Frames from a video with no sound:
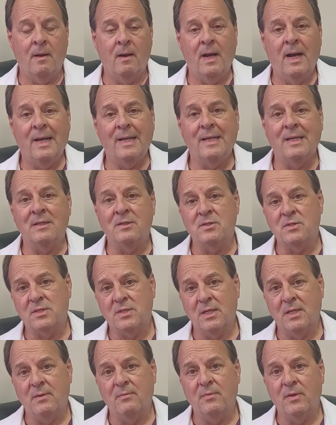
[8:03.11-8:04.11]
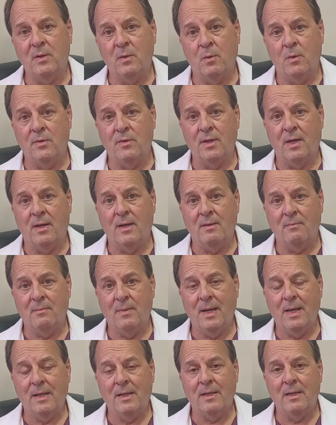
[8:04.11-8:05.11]
I can send the orthotic
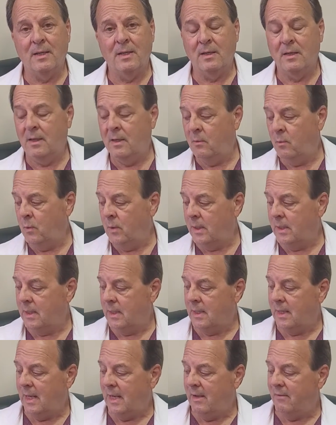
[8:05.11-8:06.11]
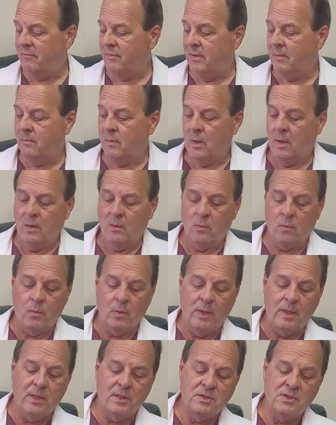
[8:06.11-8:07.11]
back in, and we can have them
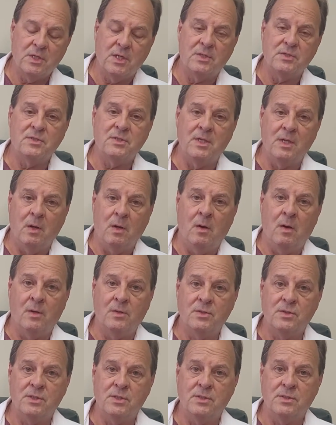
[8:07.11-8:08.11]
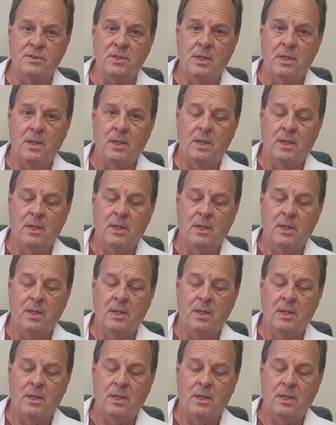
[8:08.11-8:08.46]
readjust the arches.